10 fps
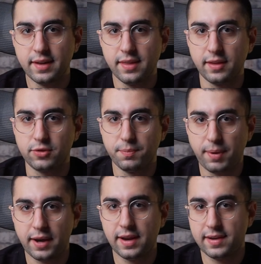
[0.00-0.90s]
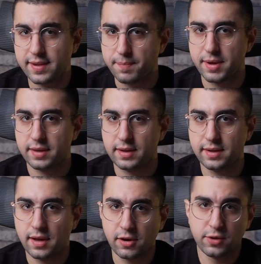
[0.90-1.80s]
the two panels separately.
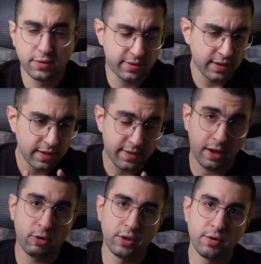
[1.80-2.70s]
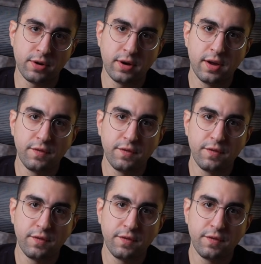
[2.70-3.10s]
I'll use Sequador for